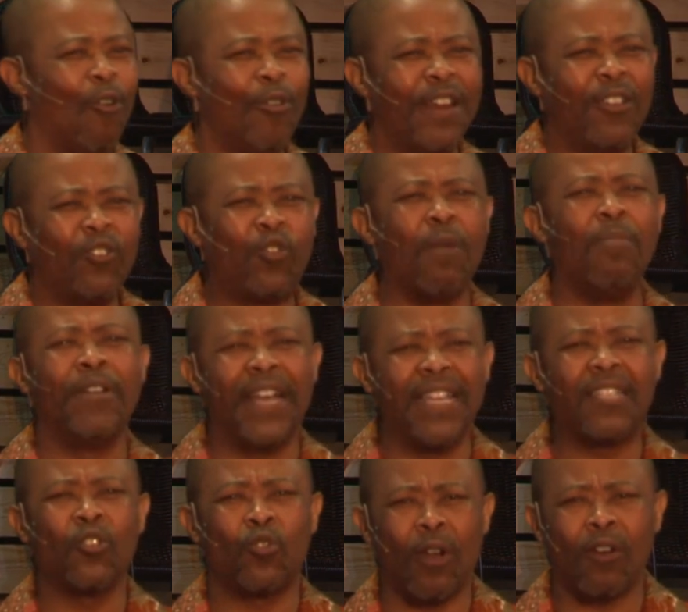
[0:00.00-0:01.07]
is
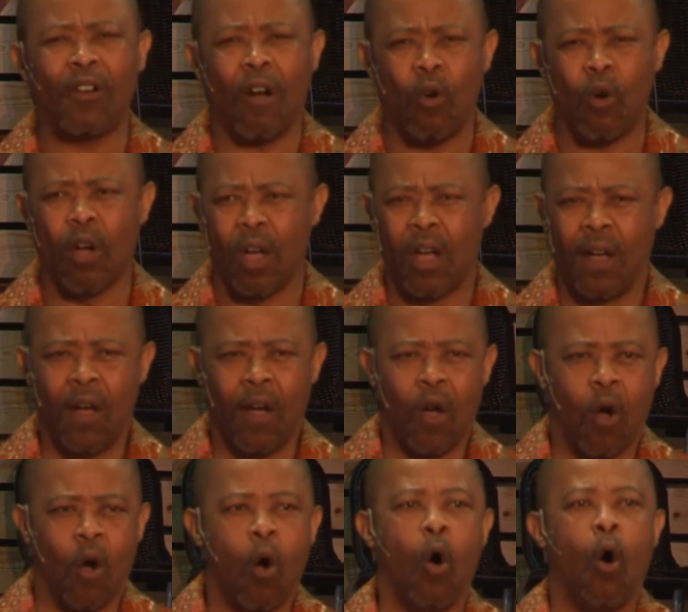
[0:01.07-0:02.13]

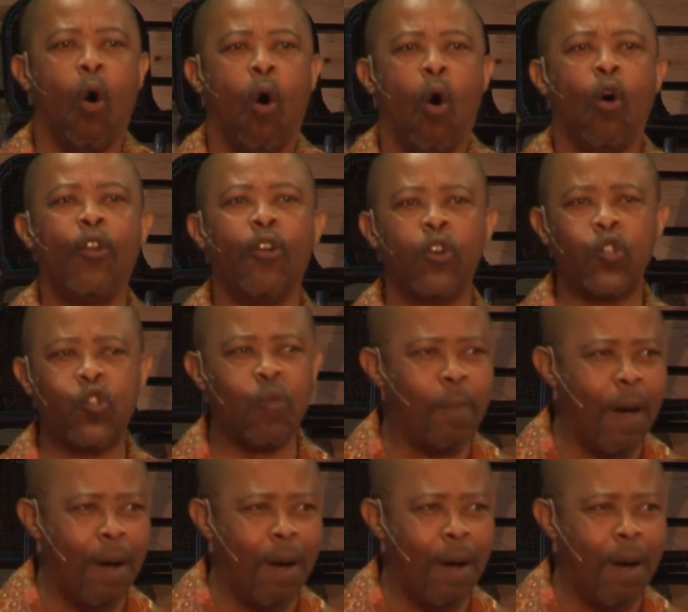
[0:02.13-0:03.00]
nothing as good as being